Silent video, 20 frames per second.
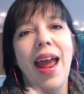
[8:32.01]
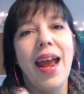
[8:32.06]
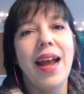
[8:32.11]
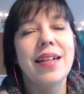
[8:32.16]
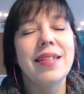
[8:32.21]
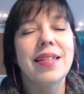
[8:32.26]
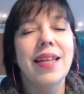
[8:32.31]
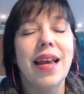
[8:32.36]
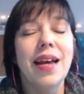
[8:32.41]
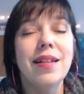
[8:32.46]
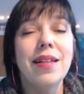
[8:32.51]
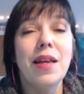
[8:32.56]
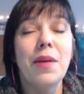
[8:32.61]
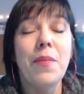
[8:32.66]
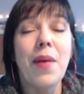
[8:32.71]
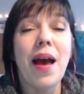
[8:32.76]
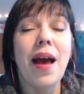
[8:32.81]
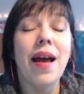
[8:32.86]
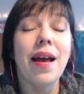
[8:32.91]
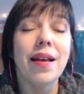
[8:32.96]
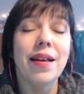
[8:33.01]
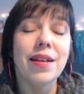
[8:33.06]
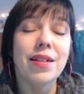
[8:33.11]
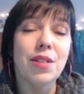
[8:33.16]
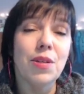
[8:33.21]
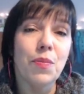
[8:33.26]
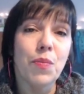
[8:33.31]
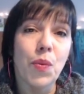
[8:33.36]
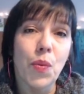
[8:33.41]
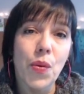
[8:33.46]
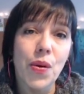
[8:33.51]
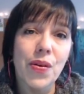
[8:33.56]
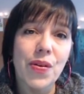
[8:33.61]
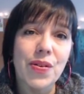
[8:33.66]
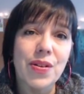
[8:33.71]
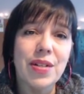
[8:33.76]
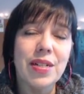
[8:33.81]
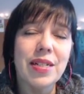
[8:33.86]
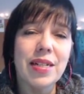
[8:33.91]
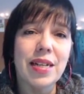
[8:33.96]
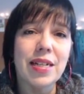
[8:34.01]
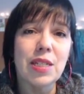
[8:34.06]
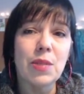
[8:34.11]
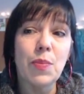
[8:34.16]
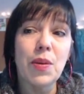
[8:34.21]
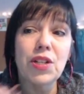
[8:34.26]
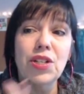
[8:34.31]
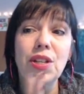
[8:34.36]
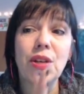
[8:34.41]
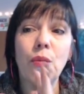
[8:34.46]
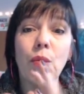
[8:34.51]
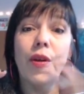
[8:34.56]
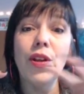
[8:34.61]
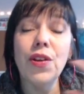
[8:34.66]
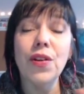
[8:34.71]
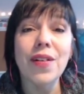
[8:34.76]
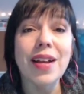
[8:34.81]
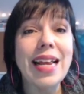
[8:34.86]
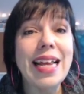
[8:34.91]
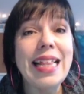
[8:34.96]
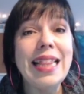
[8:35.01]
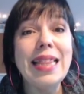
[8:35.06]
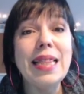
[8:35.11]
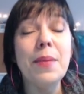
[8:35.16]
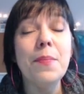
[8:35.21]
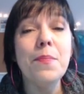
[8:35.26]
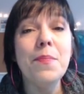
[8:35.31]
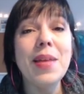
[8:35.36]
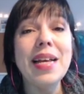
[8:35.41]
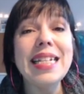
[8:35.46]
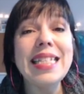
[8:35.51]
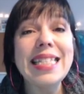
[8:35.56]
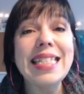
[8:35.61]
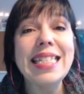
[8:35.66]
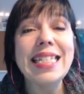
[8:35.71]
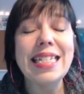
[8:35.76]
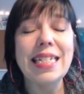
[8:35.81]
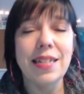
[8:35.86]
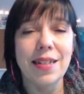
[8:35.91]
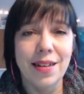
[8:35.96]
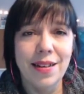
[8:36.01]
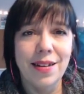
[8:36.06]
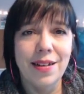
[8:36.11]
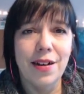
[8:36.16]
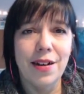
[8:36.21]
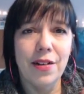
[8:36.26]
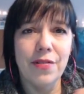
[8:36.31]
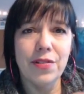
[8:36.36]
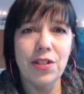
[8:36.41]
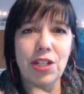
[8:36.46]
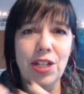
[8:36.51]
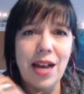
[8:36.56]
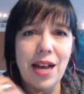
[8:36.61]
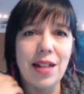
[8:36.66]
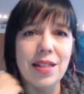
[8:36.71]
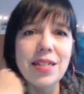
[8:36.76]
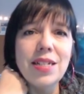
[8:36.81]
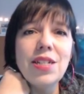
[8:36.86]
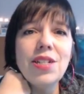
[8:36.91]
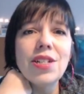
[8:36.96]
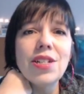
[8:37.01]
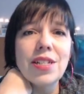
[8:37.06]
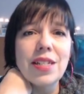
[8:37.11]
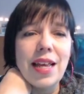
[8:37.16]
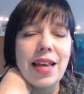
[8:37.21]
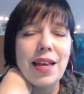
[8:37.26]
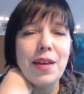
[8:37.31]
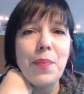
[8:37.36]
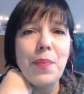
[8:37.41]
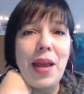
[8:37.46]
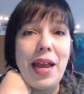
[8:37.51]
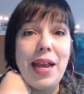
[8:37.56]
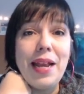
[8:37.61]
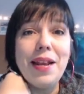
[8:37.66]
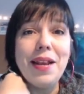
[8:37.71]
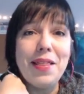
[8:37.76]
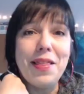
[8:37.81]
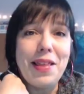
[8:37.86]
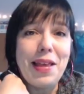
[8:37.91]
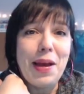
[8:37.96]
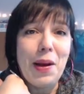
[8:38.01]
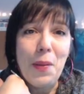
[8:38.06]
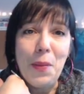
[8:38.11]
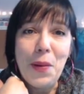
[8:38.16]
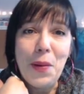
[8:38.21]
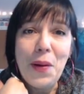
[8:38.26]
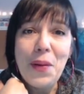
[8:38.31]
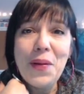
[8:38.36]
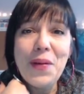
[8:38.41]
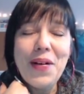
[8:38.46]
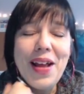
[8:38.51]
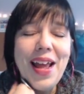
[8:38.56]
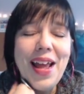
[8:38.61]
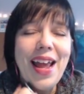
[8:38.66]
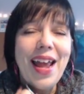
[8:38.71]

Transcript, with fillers: And scaling back is important, especially when you're in the midst of a challenge like pain in the elbow.